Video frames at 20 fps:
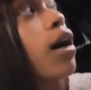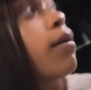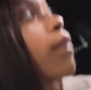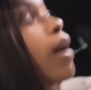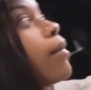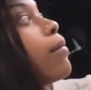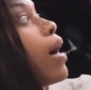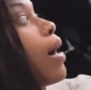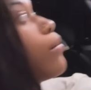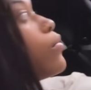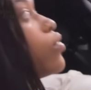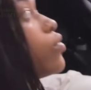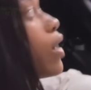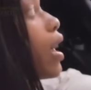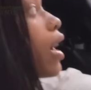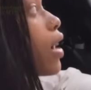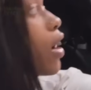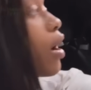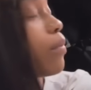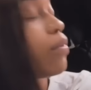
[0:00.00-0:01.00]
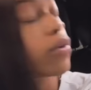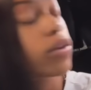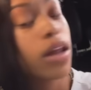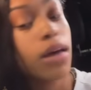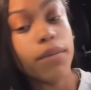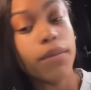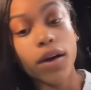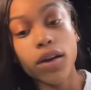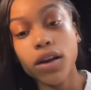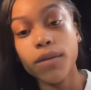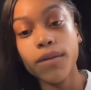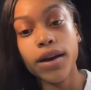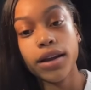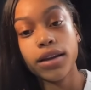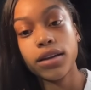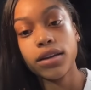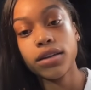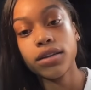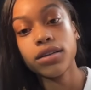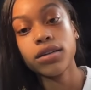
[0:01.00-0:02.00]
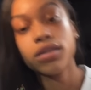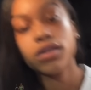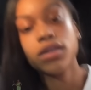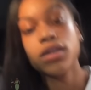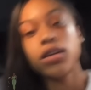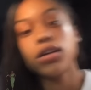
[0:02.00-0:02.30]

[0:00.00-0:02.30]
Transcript: On my mama, you not gonna pull up on nobody. Come on.